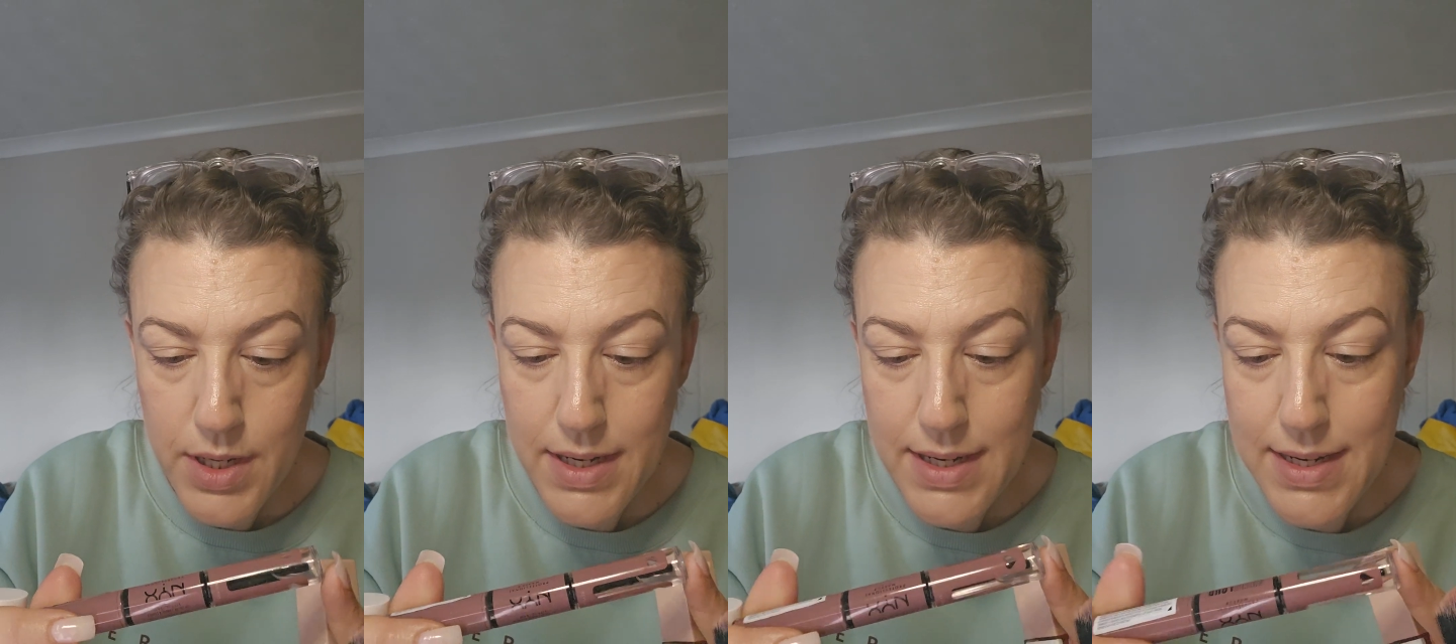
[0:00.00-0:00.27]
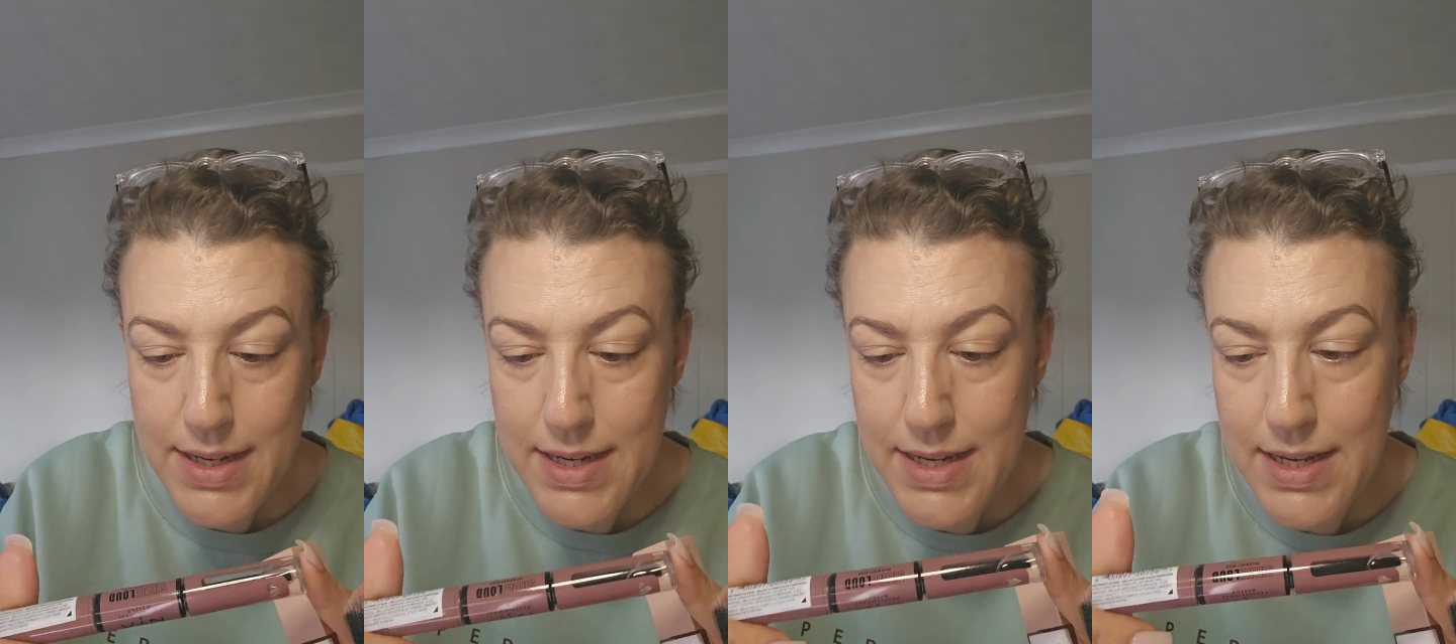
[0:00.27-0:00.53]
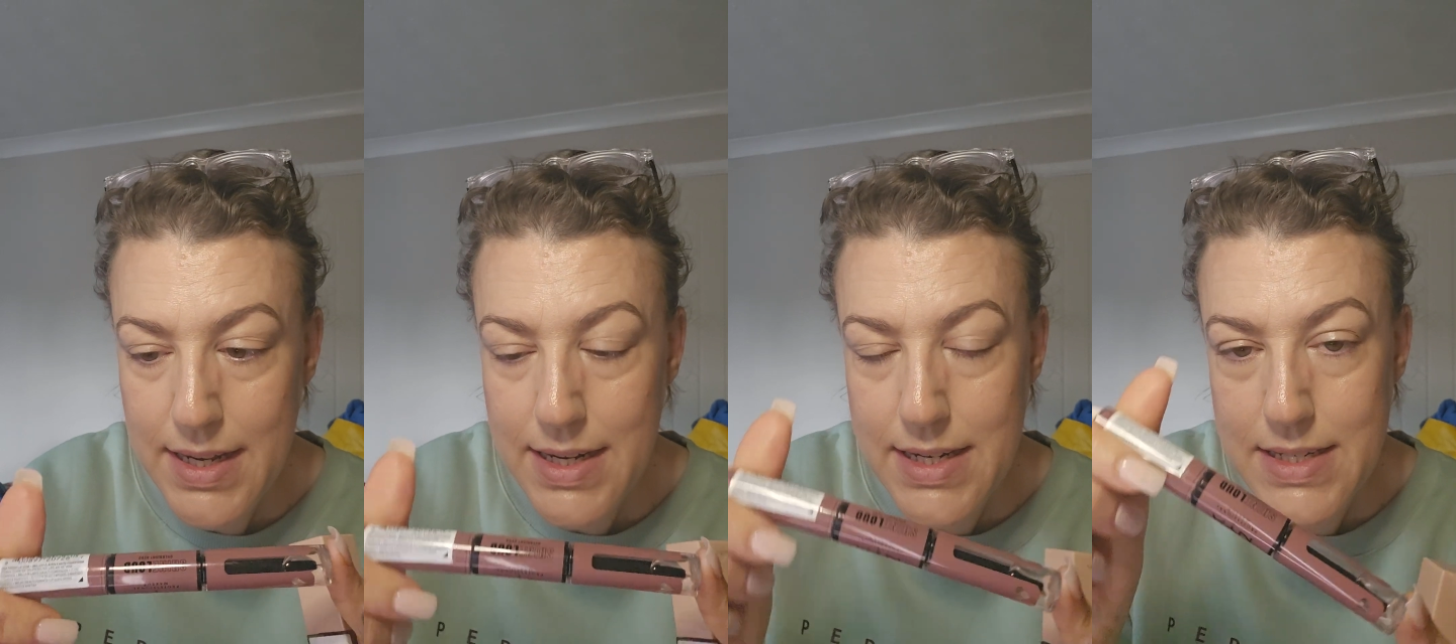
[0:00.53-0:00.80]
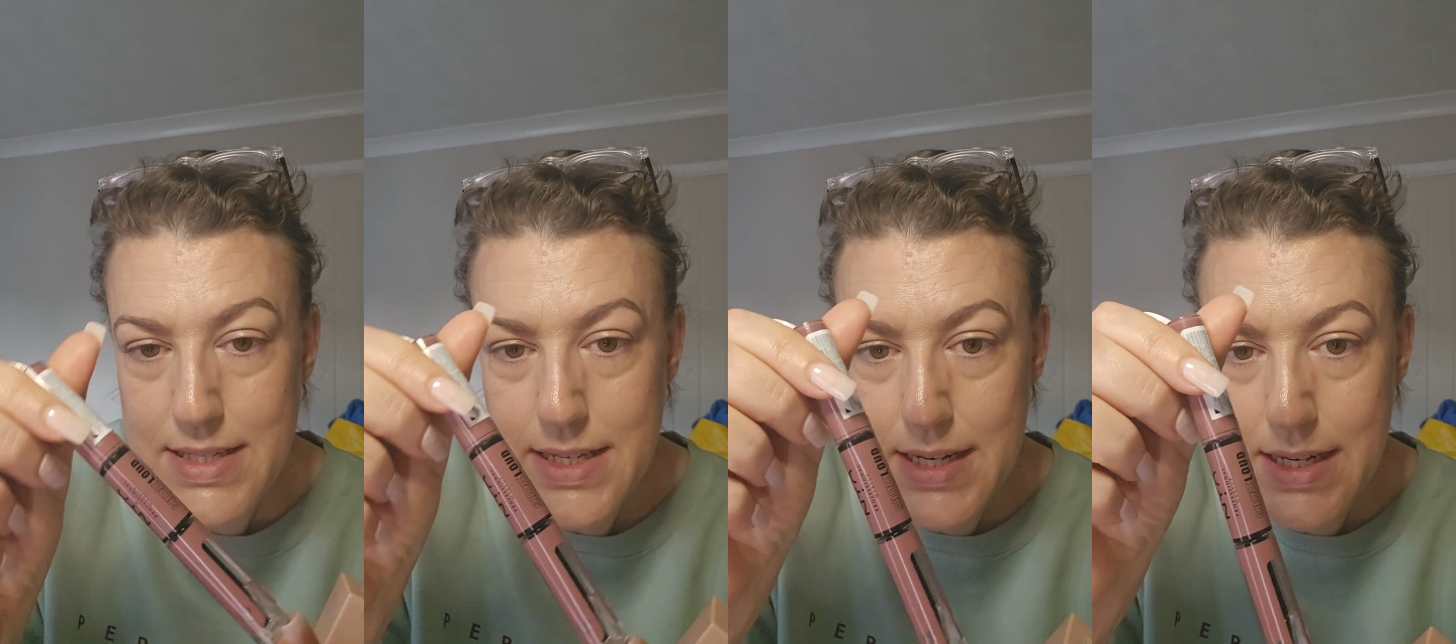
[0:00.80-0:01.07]

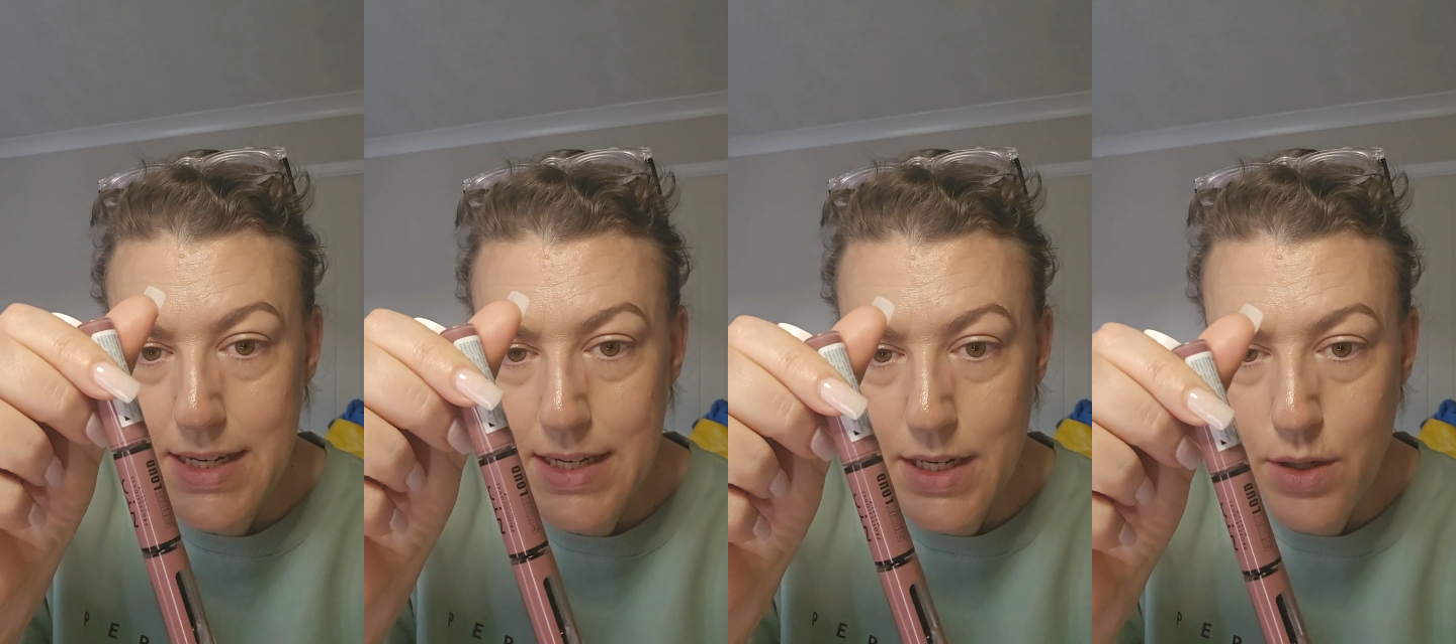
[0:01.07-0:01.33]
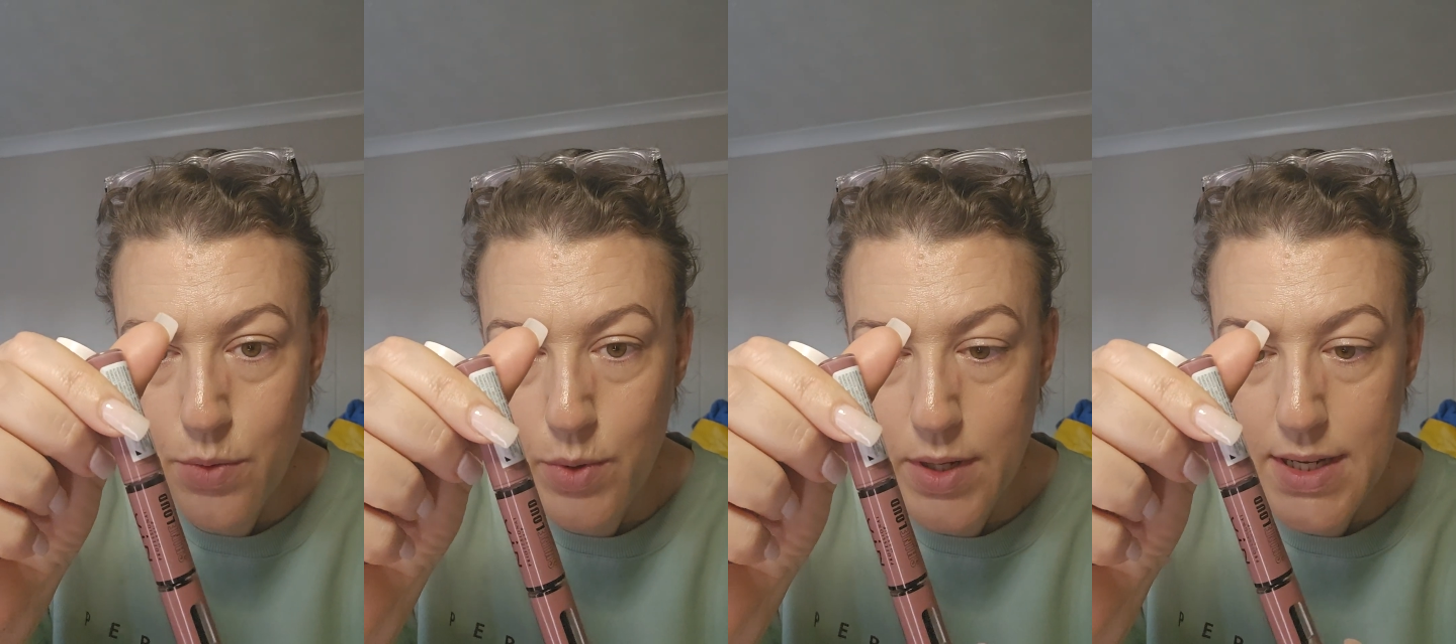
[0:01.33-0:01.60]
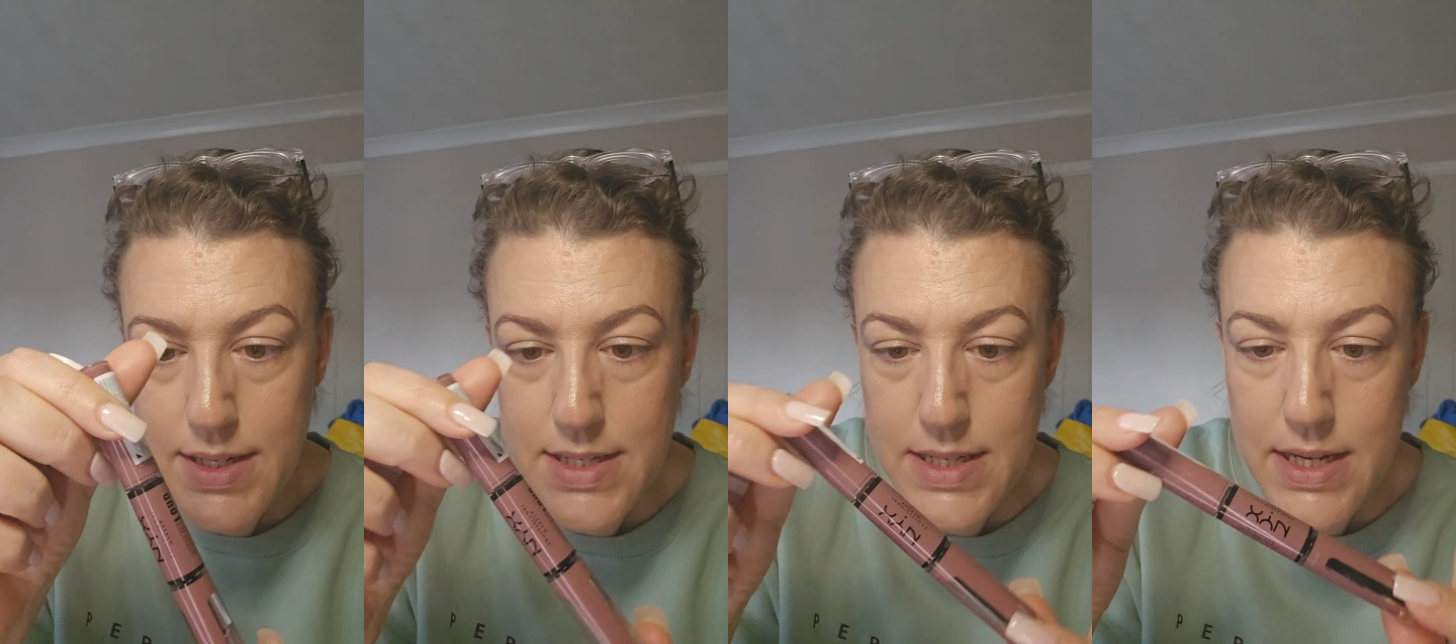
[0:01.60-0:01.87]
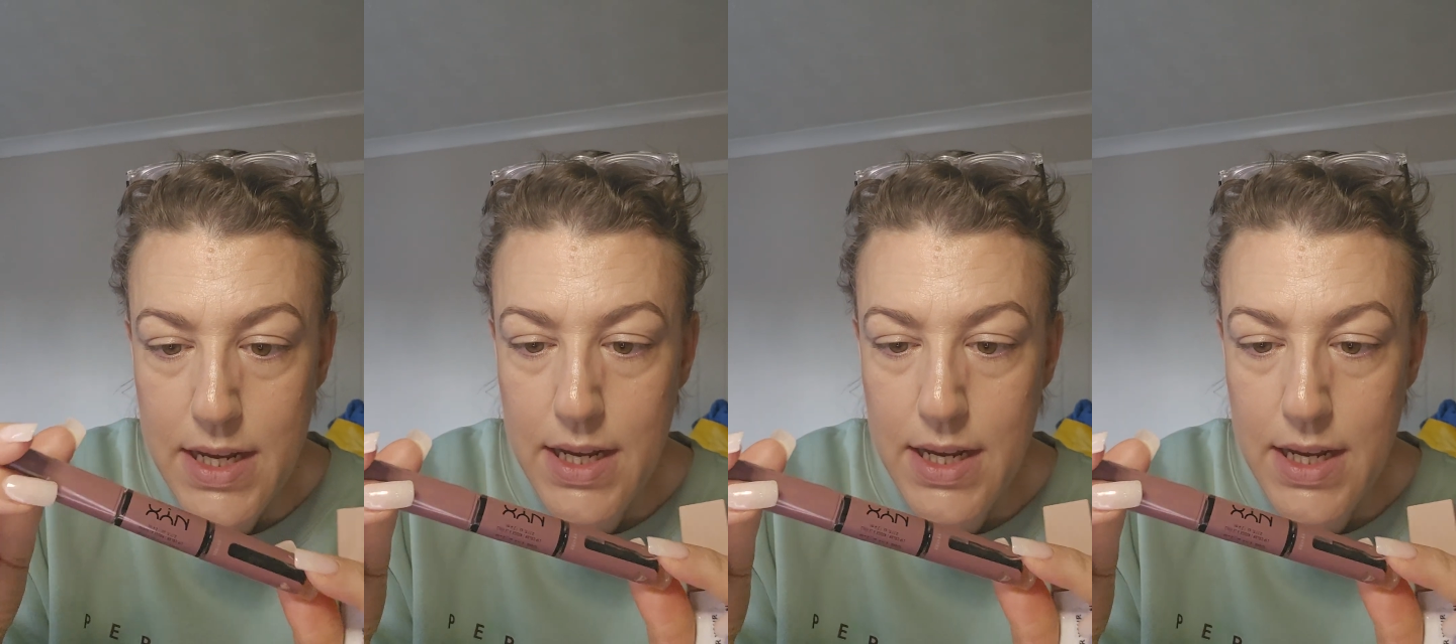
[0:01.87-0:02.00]
NYX liquid